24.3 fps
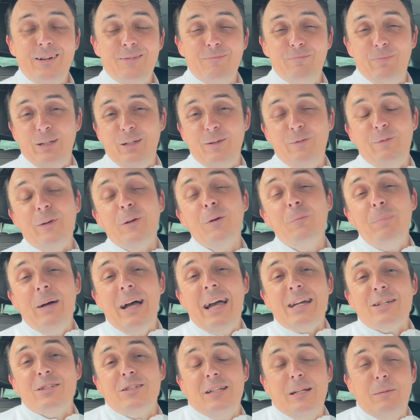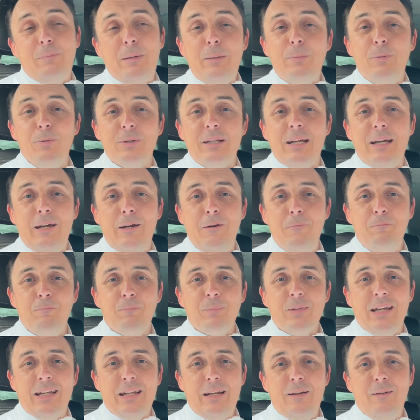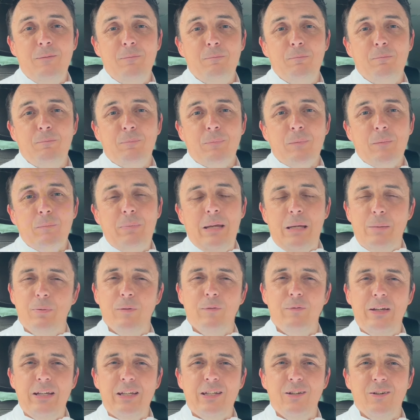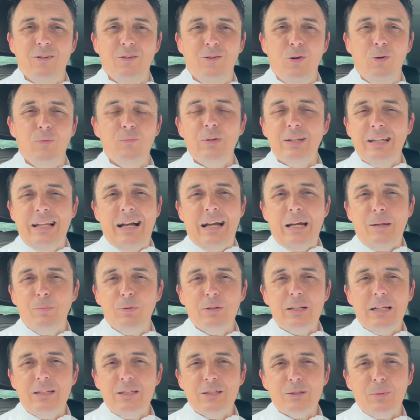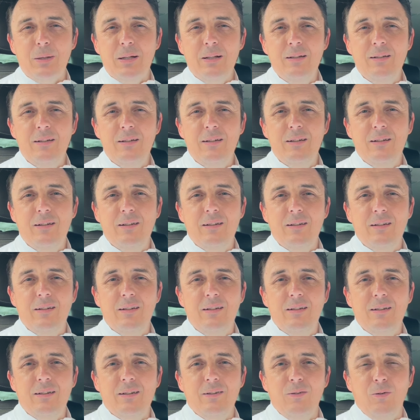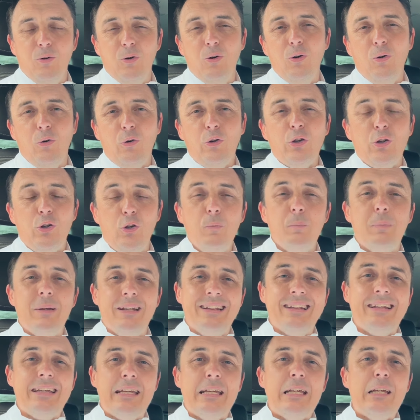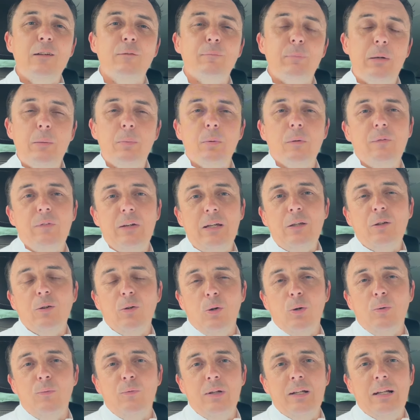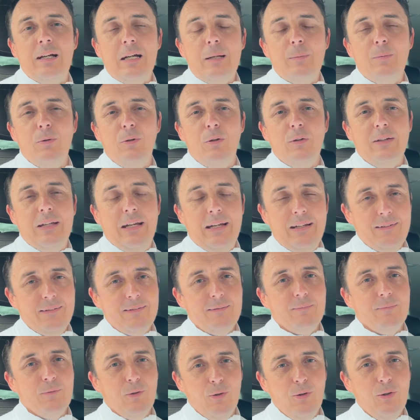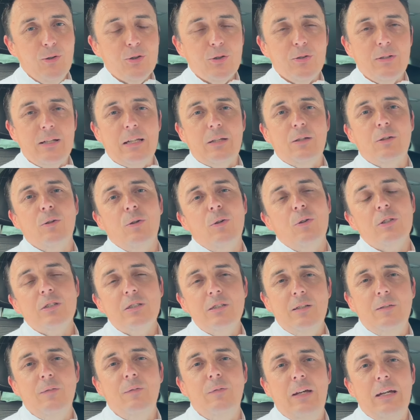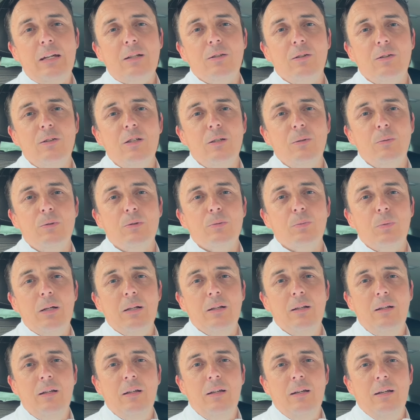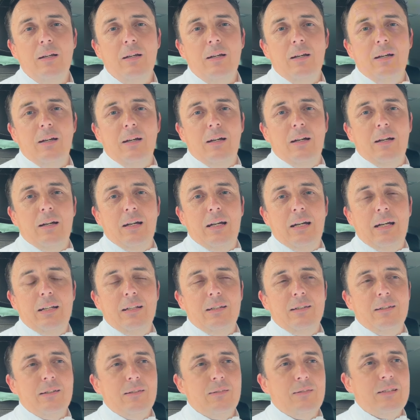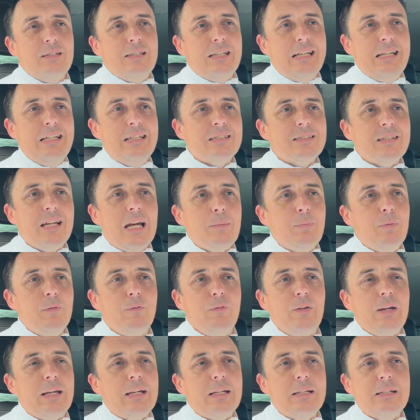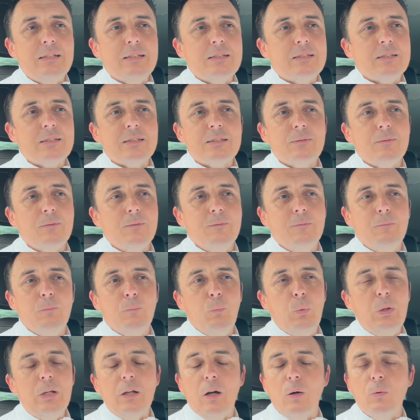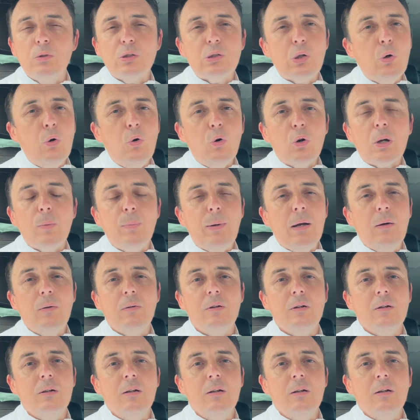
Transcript: But you feel bad, you let people down, and then people think you're unreliable then as well. Or you believe people think you're unreliable, and that also then causes an effect on you as well. And these type of things we don't talk about.